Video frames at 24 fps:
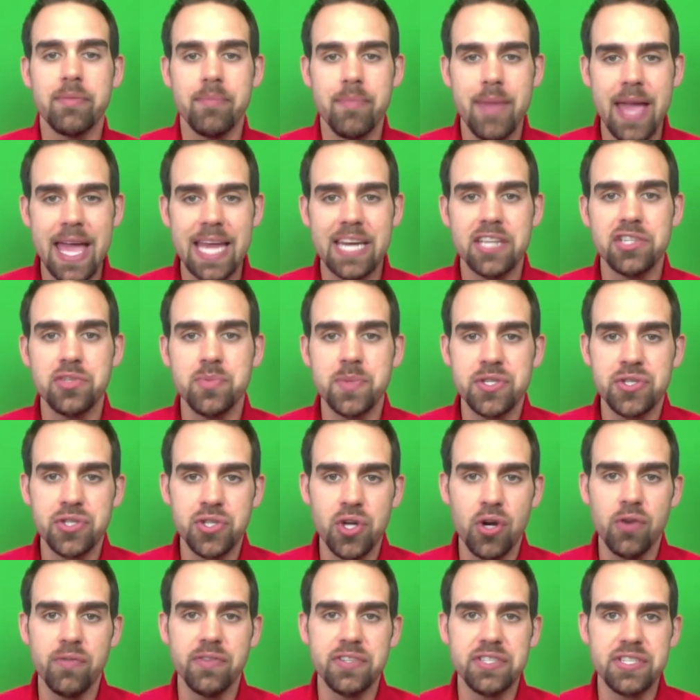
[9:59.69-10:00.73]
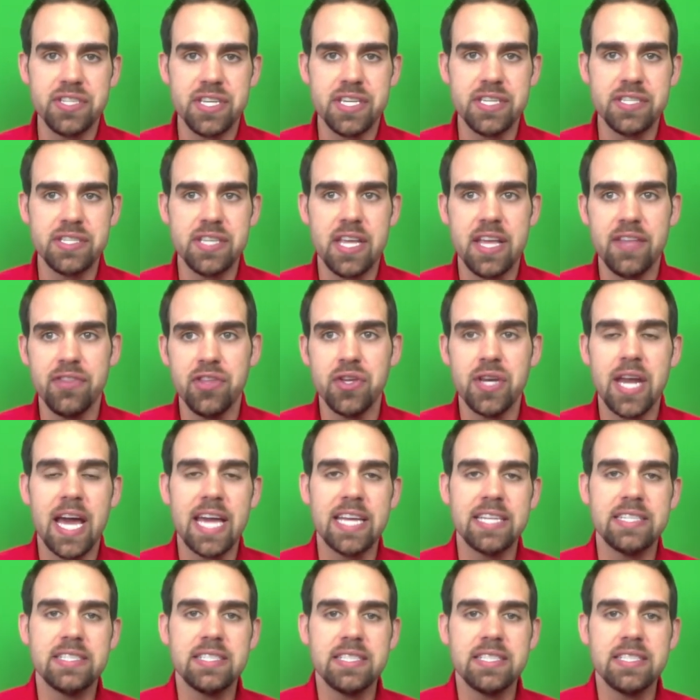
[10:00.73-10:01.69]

management services in the United